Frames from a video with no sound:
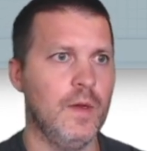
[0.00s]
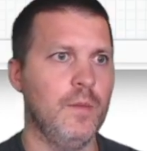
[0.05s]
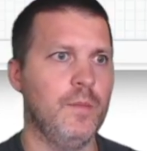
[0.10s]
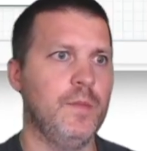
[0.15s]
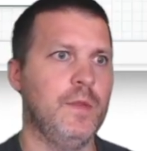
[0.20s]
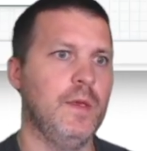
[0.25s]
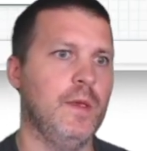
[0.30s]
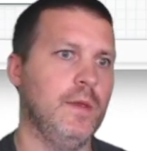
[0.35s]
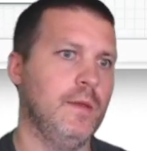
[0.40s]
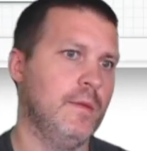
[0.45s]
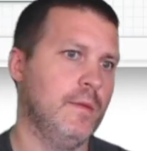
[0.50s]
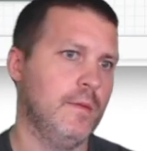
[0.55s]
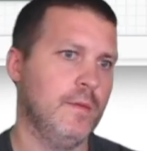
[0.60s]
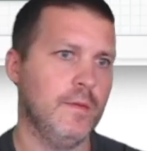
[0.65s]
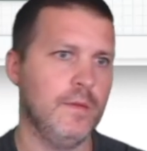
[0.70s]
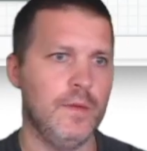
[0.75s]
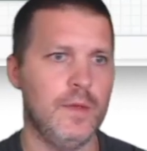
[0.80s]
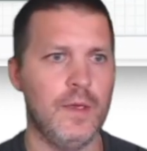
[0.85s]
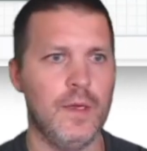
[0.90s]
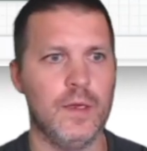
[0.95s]
update
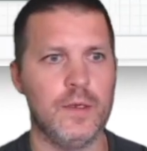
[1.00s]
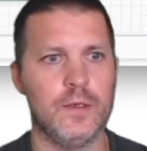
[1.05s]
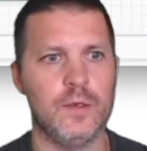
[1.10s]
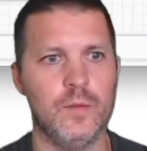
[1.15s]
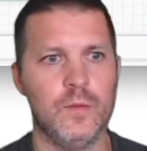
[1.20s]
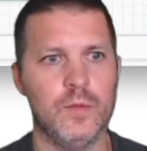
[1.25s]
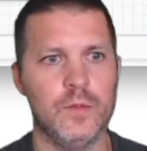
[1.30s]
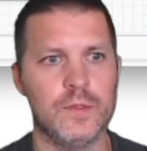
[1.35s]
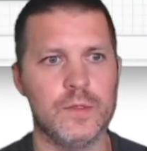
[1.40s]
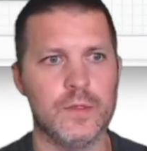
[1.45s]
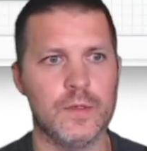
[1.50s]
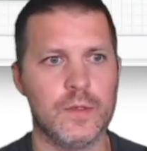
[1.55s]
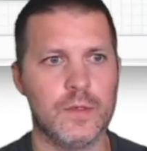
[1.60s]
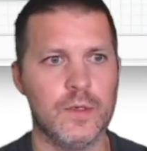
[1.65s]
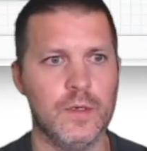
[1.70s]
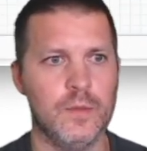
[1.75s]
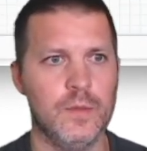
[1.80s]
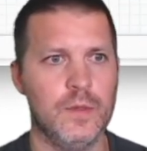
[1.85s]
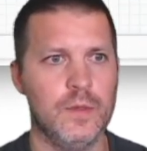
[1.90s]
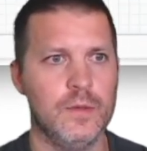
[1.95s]
the attributes
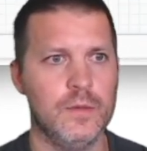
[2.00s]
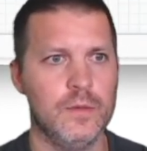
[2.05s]
archive.